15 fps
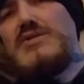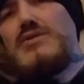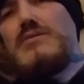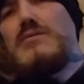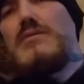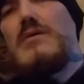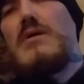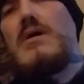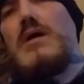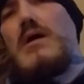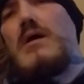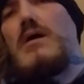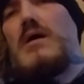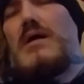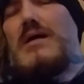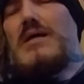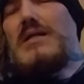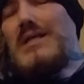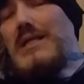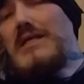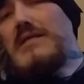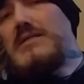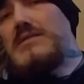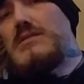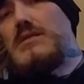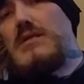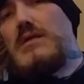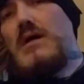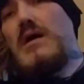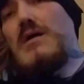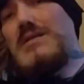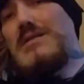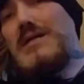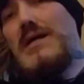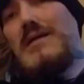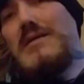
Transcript: You at least untied